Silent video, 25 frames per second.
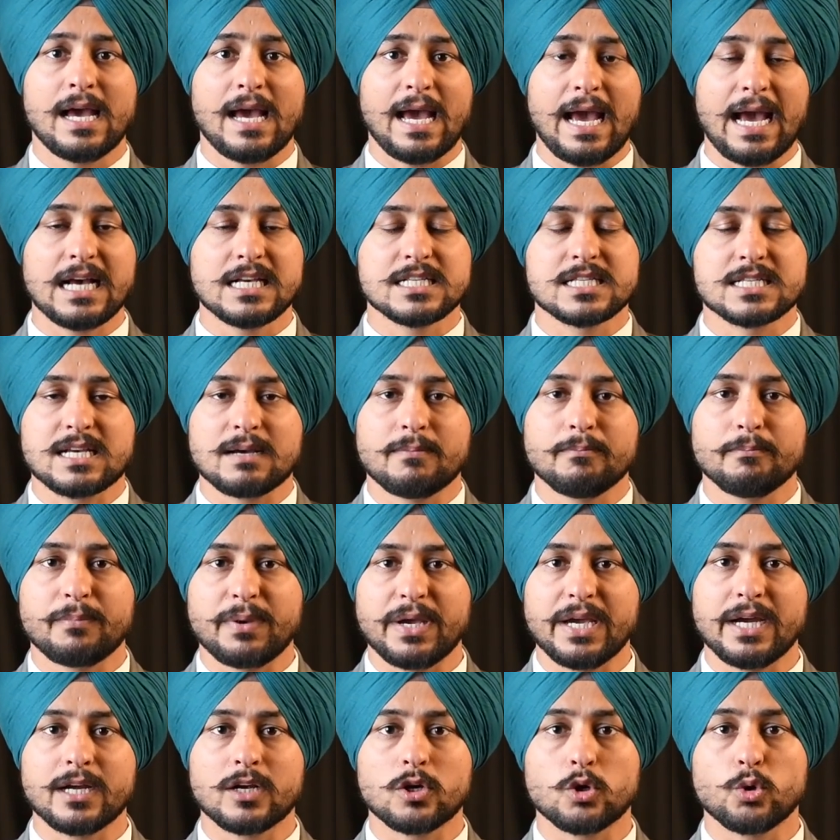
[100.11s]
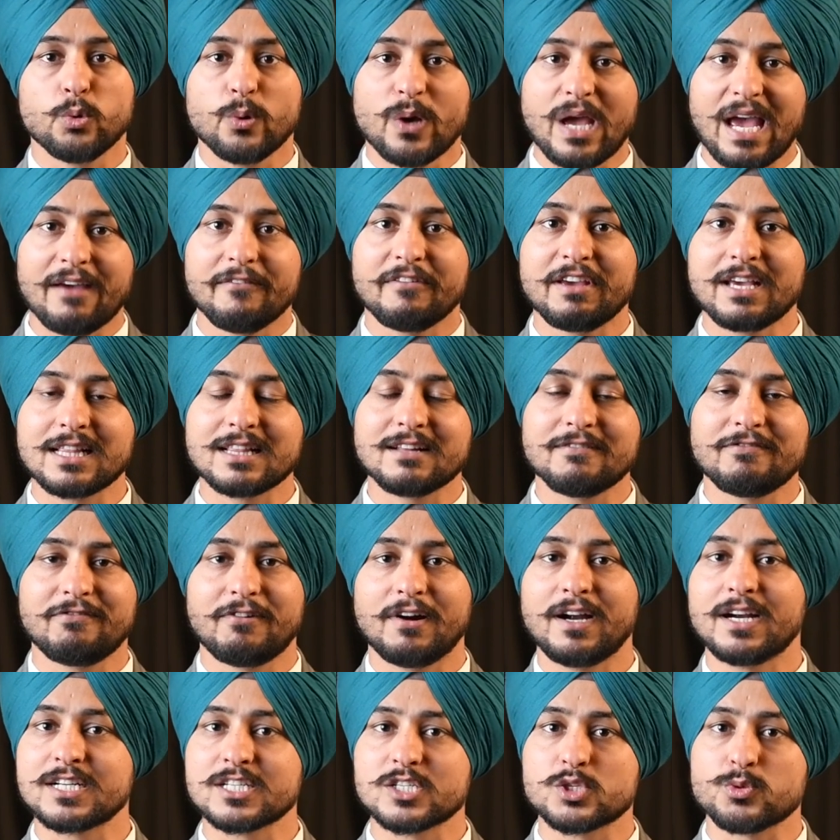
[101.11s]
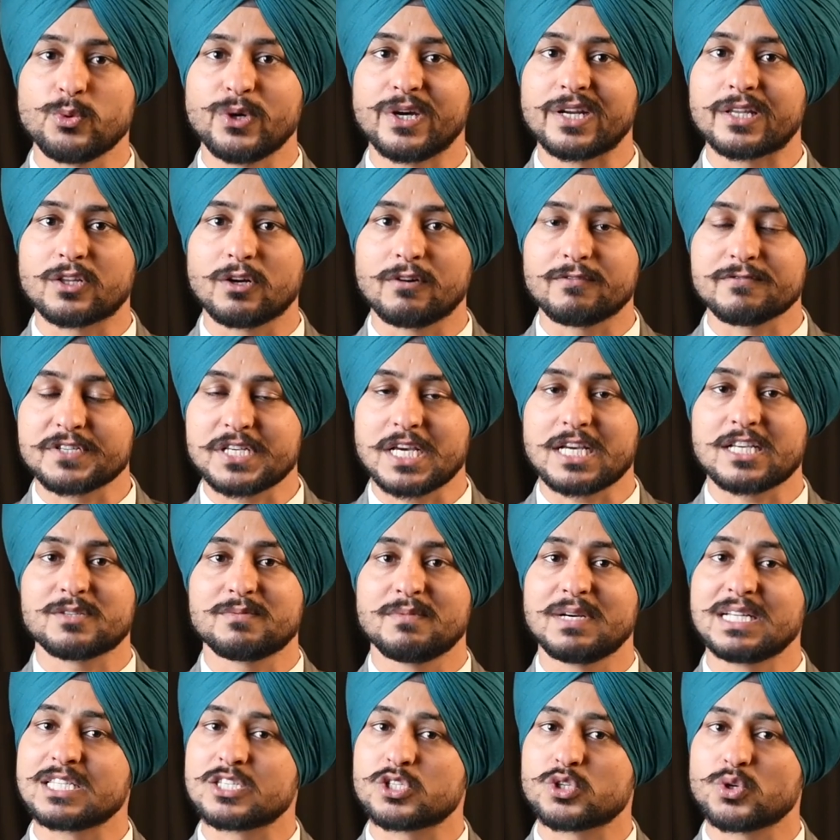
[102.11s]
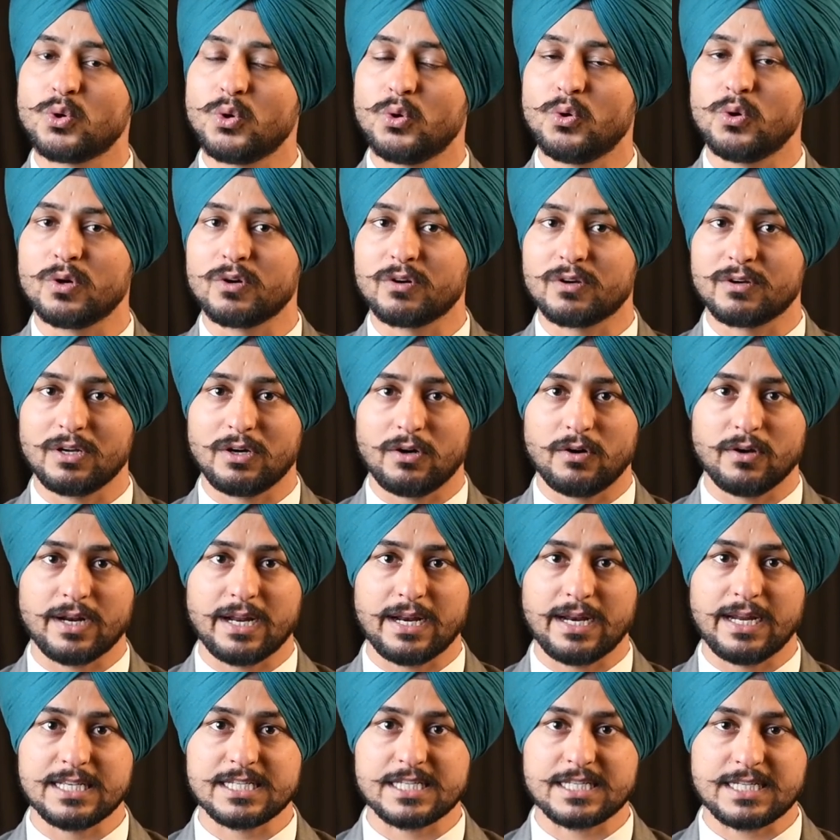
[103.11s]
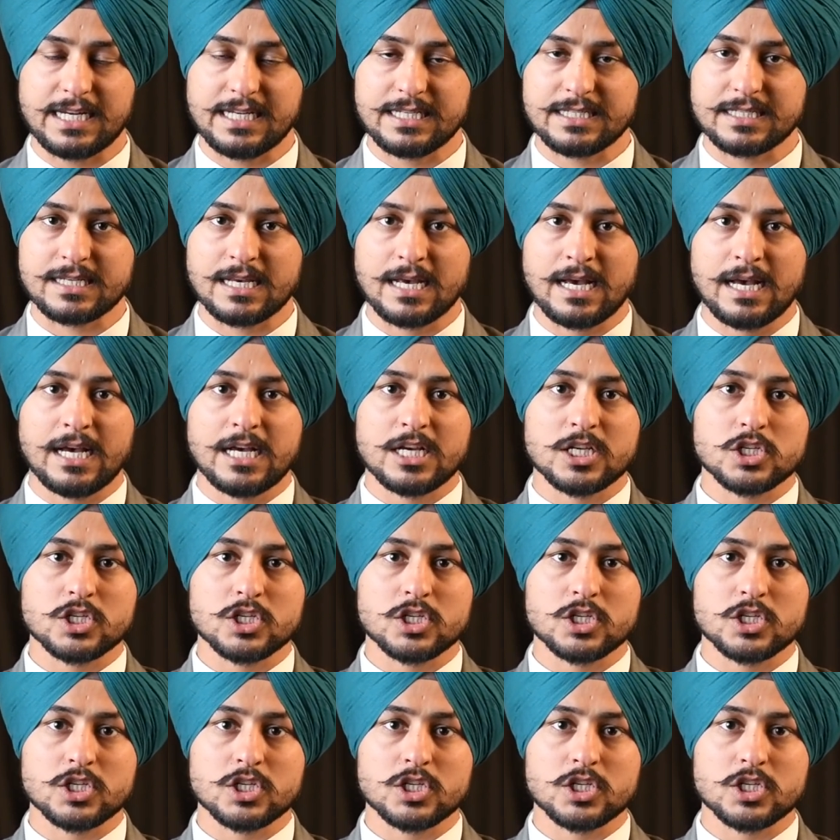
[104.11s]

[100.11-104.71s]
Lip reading: as compared to having the funds worth of 6 months old on an instance.